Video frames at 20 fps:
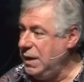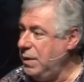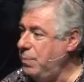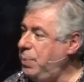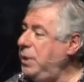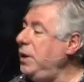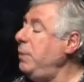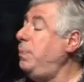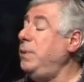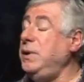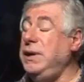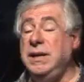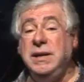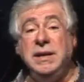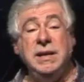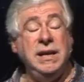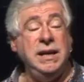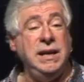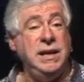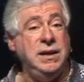people in
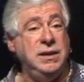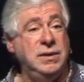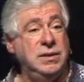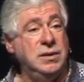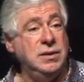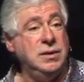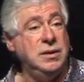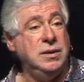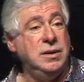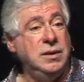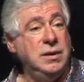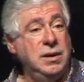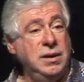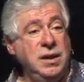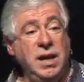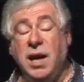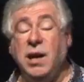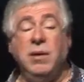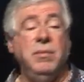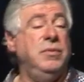need.
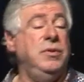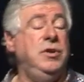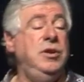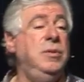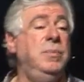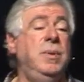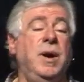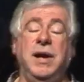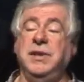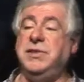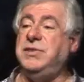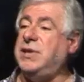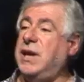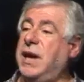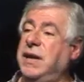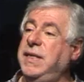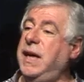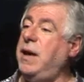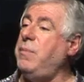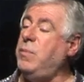Now, you might
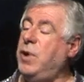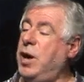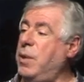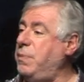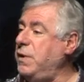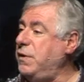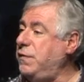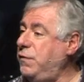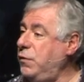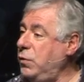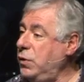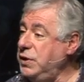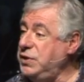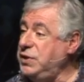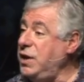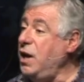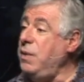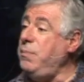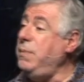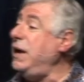say that might be
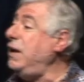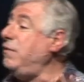foolish. I may